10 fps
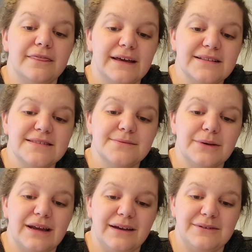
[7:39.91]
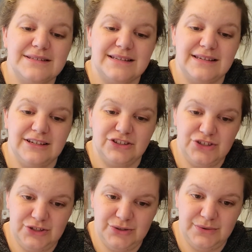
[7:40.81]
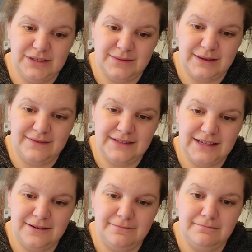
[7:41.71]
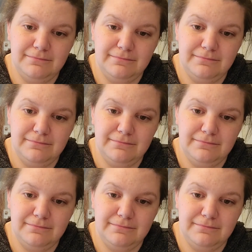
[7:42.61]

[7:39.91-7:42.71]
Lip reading: That's what I was thinking too, his wife said.